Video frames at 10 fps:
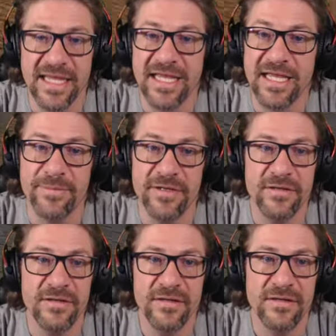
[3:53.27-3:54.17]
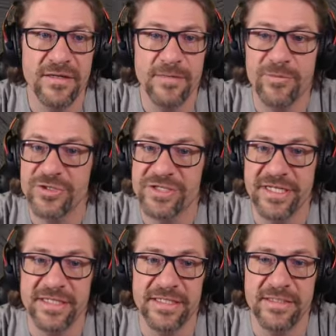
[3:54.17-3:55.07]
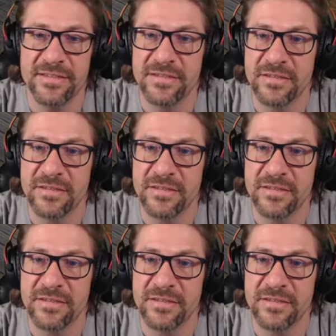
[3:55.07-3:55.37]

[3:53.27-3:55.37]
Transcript: that happen. Appreciated it.